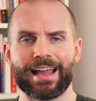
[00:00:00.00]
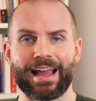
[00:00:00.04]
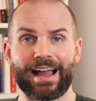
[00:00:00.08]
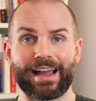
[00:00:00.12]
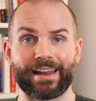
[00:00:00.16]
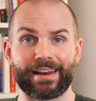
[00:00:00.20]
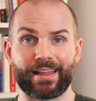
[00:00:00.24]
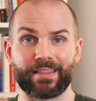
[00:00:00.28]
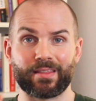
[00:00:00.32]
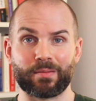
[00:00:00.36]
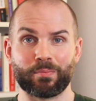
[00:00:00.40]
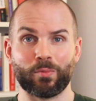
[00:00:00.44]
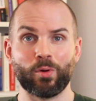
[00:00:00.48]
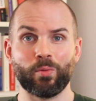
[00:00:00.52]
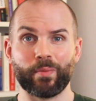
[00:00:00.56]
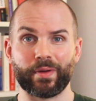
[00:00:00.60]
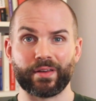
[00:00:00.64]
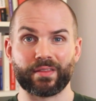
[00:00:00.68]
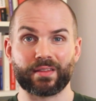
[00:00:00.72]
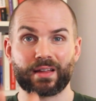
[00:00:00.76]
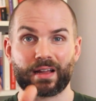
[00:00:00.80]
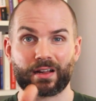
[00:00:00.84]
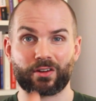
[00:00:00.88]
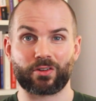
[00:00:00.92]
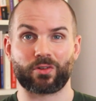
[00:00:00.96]
And at the
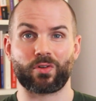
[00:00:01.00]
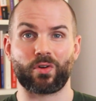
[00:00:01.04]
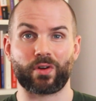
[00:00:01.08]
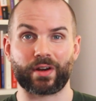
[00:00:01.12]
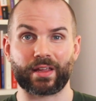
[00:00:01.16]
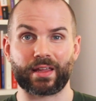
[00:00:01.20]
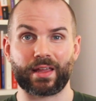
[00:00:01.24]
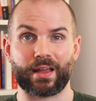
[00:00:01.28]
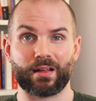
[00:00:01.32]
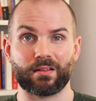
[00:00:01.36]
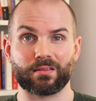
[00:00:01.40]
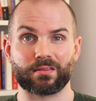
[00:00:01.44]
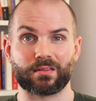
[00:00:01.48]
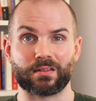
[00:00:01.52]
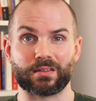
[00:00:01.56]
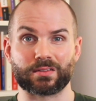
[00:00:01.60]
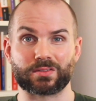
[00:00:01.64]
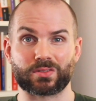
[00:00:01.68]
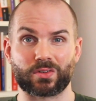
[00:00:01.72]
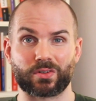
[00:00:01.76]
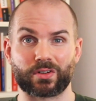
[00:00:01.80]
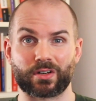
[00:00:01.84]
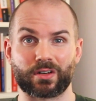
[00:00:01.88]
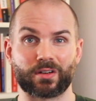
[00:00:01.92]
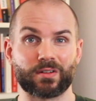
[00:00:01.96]
moment, that chronic health
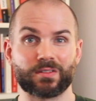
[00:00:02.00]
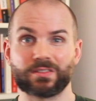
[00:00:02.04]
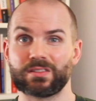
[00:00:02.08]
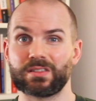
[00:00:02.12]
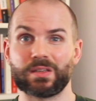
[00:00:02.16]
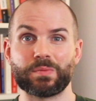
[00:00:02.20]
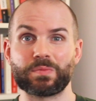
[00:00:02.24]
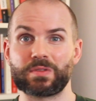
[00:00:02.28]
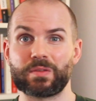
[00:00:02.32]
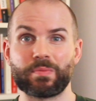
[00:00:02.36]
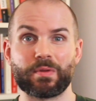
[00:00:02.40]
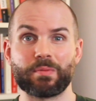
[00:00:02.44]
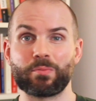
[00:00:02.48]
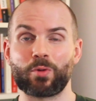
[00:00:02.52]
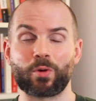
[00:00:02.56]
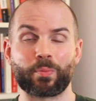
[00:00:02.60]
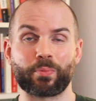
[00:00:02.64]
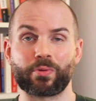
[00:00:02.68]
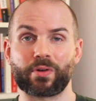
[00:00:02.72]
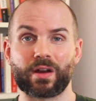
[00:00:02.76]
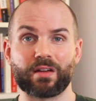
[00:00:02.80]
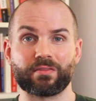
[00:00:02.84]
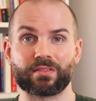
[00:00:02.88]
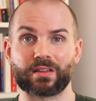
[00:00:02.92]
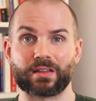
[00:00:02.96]
disorder seems to be more
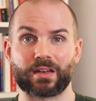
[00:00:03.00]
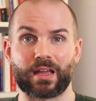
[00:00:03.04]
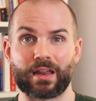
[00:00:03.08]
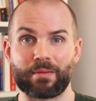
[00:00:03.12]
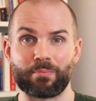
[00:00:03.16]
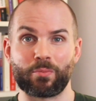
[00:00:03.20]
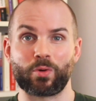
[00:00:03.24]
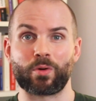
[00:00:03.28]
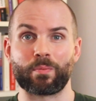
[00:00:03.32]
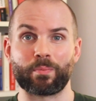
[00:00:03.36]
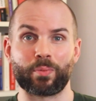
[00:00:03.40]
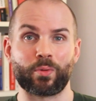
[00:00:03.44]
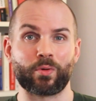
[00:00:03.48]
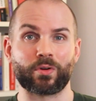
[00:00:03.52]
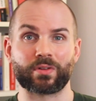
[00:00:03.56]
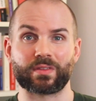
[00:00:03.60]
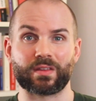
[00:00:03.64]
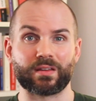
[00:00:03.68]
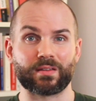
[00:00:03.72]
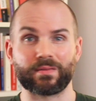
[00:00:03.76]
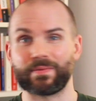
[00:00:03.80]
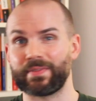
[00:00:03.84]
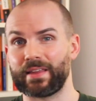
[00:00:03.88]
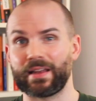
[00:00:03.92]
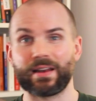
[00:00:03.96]
prevalent and more
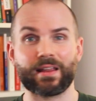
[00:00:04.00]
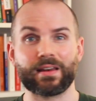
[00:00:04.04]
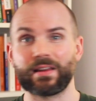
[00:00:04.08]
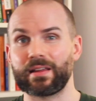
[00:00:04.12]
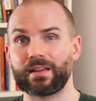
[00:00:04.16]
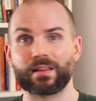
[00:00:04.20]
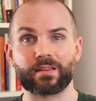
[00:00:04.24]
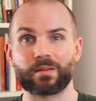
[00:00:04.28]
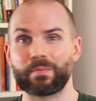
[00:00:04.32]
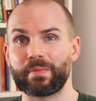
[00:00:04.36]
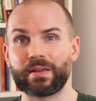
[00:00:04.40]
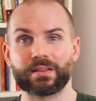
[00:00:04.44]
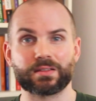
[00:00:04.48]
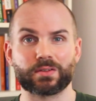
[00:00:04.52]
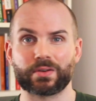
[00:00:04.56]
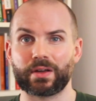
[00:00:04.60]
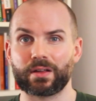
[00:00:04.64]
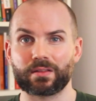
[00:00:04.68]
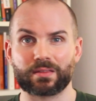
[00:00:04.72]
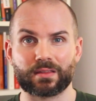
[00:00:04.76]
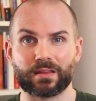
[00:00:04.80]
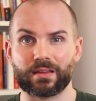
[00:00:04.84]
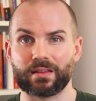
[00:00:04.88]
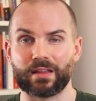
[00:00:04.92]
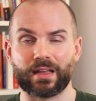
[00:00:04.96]
important than any other mental
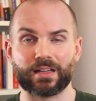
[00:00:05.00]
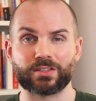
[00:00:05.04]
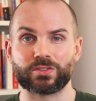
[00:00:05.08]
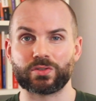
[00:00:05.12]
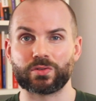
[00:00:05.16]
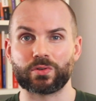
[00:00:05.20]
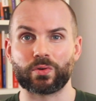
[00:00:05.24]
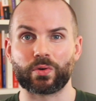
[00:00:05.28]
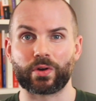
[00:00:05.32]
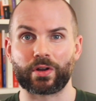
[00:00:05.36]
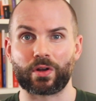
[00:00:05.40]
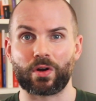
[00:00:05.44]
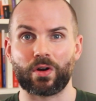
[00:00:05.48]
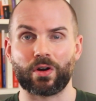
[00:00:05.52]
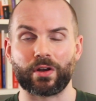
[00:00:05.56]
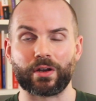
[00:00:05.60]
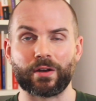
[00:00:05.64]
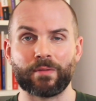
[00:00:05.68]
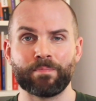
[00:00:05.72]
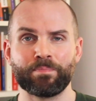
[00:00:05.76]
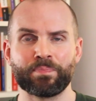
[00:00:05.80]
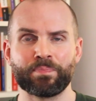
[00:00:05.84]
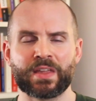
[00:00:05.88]
health issue going on.